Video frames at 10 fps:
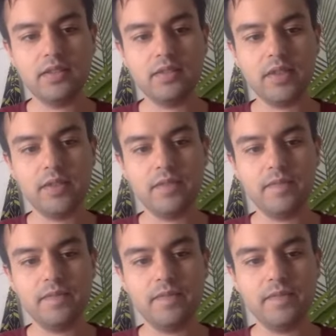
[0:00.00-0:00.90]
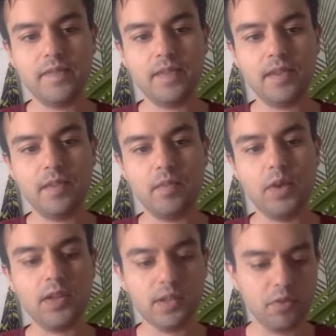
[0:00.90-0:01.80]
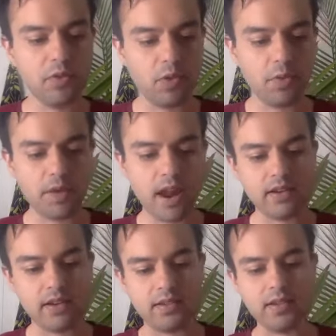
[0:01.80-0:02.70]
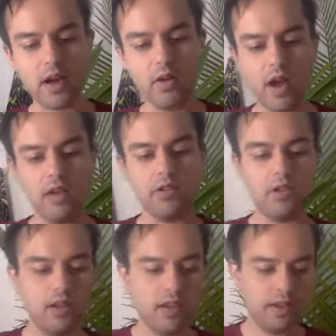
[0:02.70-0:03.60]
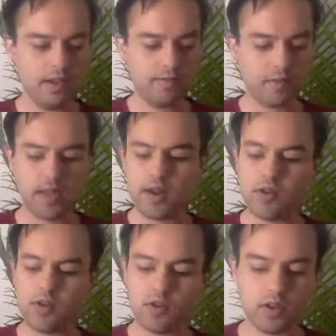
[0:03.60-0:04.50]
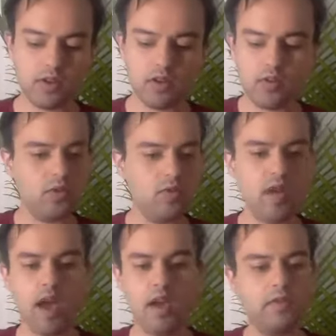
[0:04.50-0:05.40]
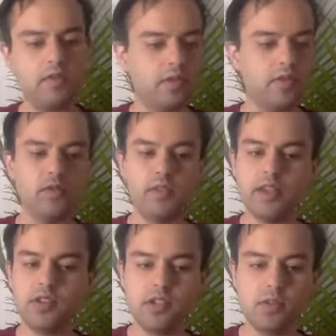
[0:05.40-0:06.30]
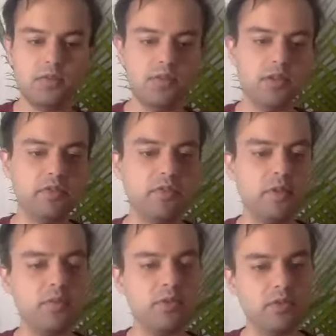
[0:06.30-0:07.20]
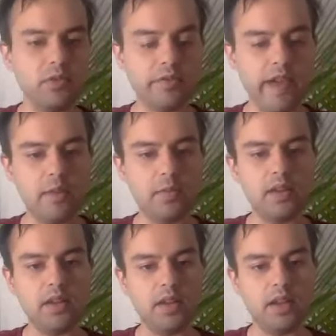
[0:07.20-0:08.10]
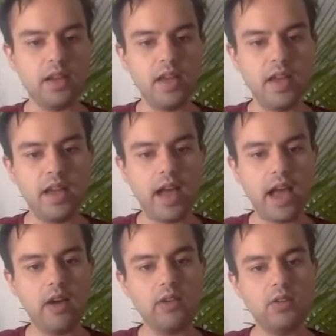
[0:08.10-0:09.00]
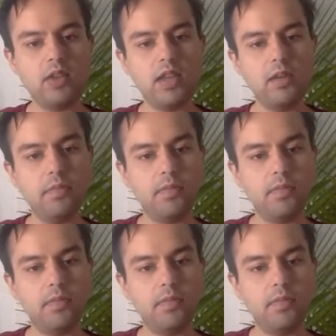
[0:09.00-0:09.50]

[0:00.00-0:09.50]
Right? What are some of your practices? How do you, and I know that, you have different relationships with different members of your family, and how do you keep